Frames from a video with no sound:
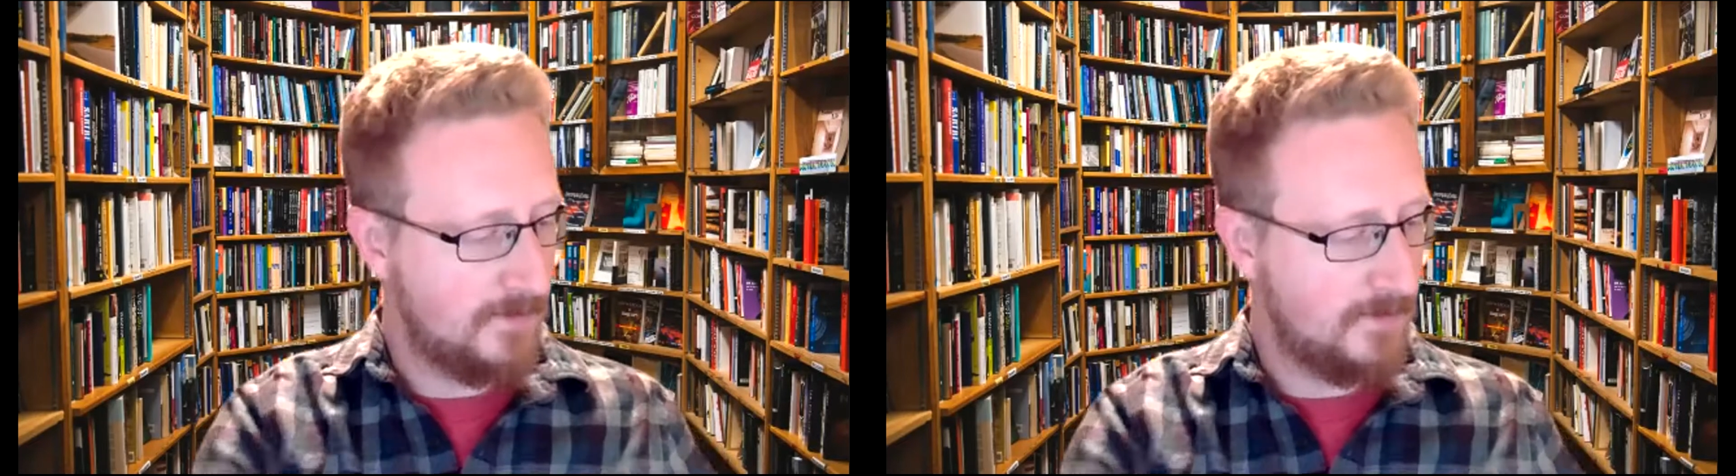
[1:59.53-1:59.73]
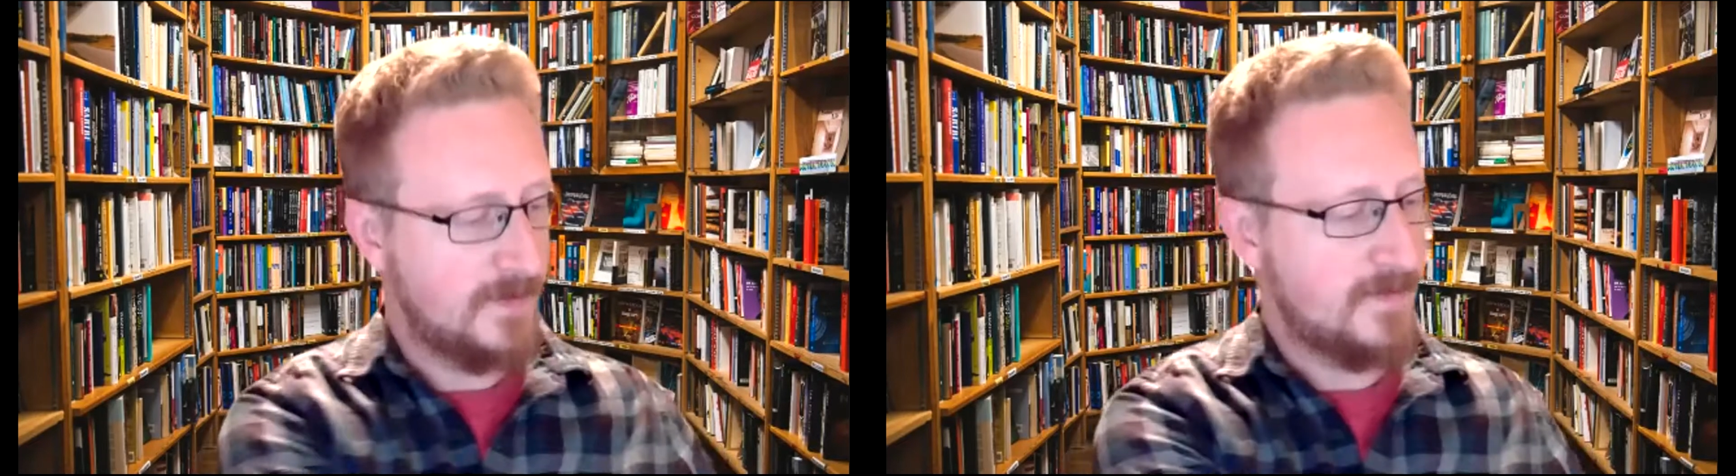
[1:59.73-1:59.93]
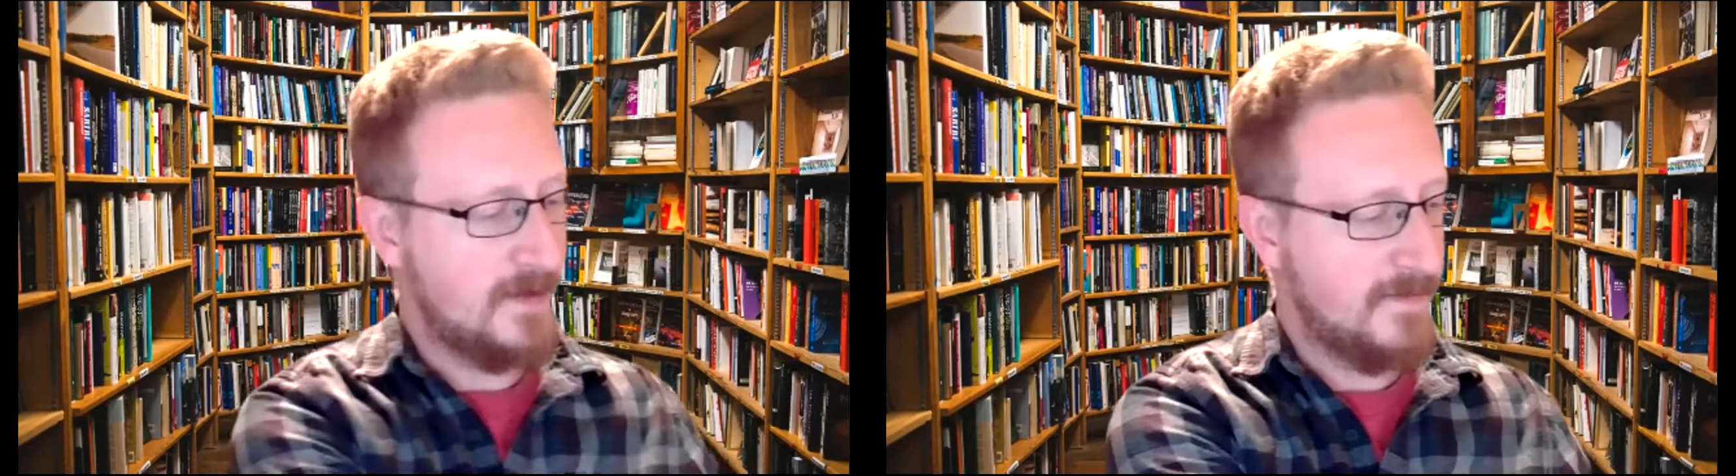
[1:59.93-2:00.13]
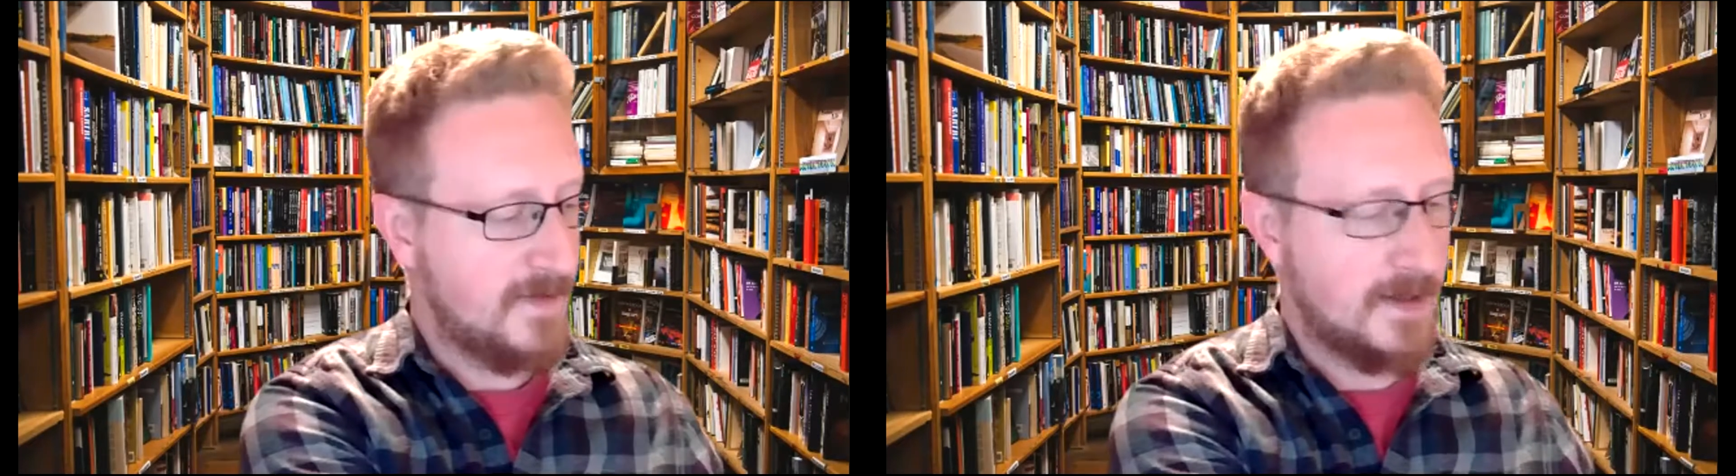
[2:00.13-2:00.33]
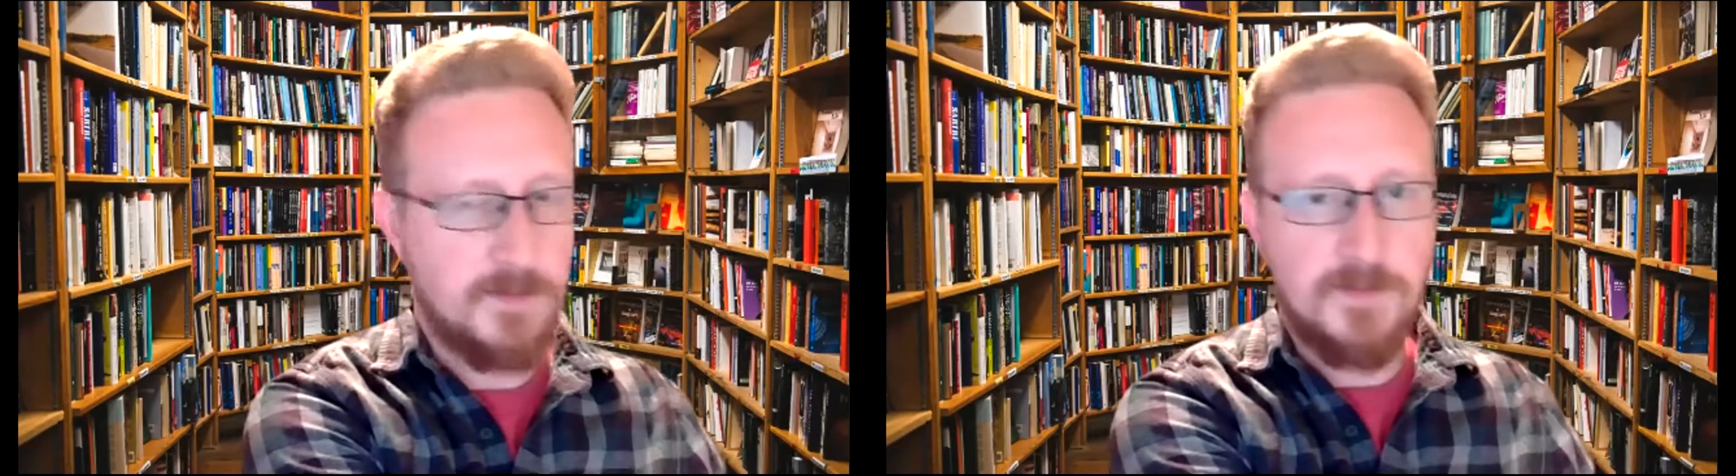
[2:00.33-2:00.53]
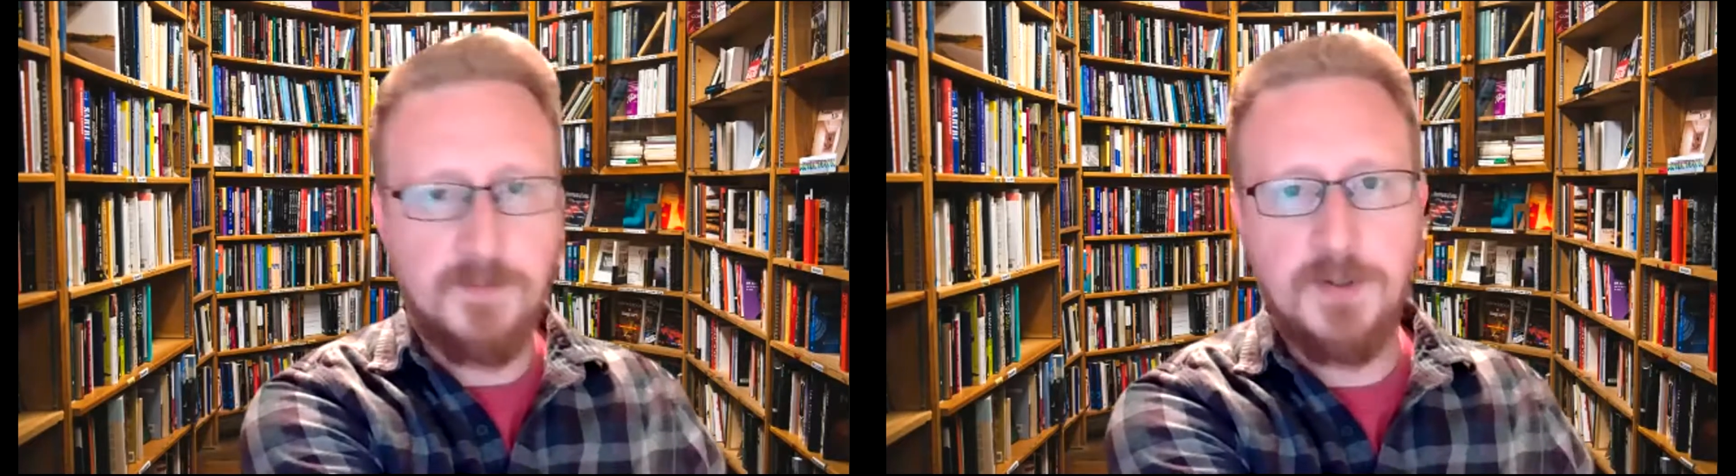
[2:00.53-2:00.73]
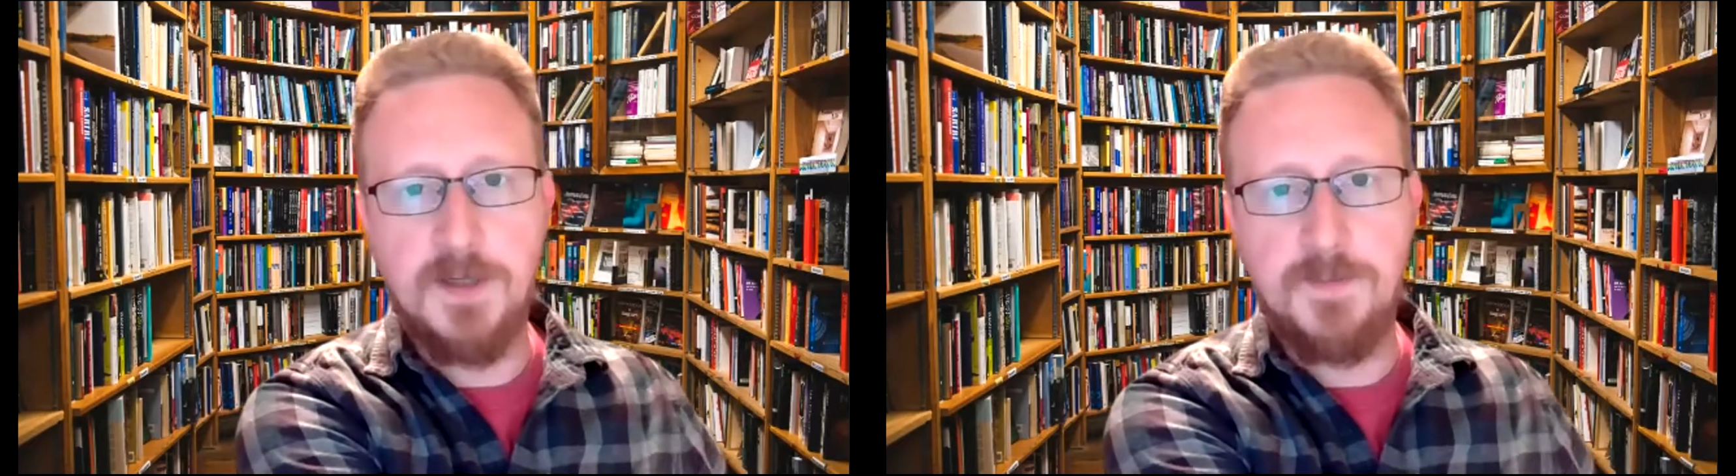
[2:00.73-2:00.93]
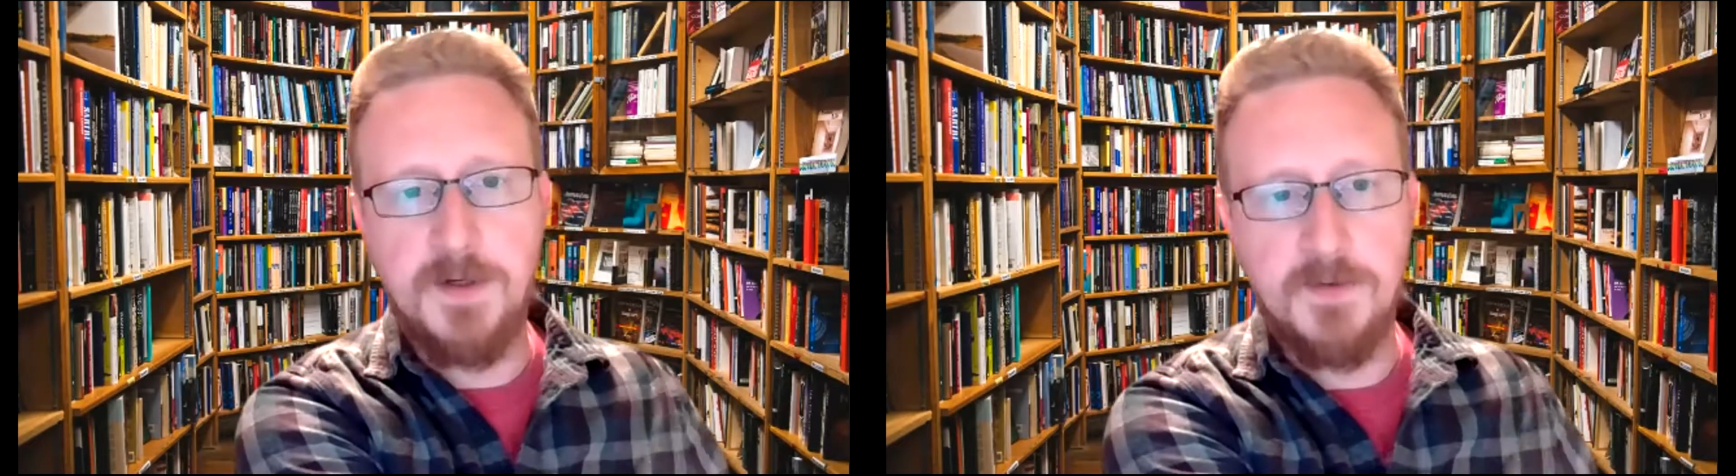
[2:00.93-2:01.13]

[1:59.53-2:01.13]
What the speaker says: Let's see if I can put it up here